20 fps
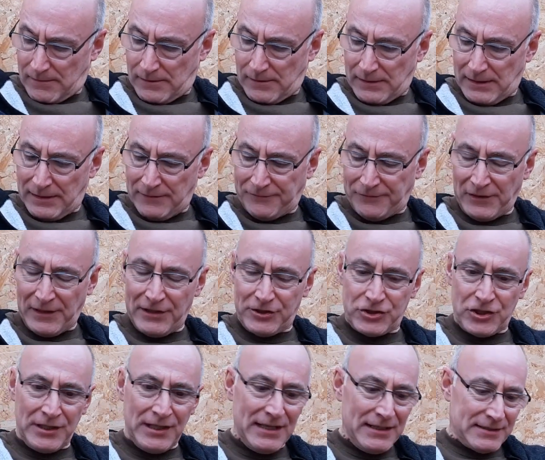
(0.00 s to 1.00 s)

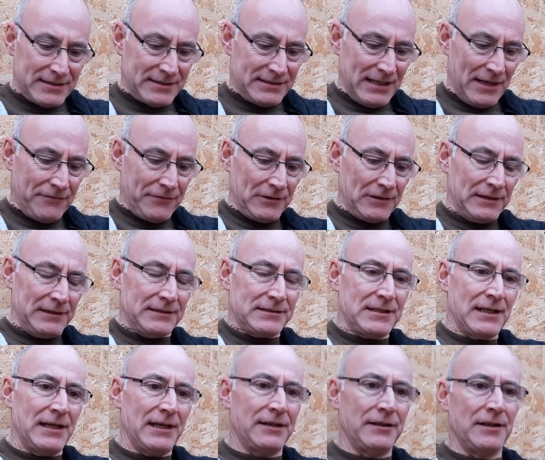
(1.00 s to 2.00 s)
Inflation is definitely
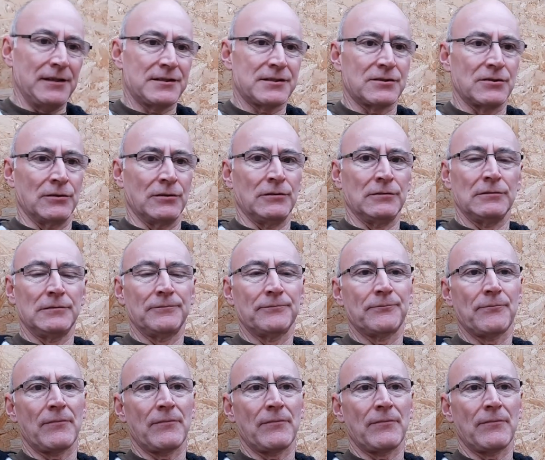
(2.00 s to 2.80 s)
taking its toll.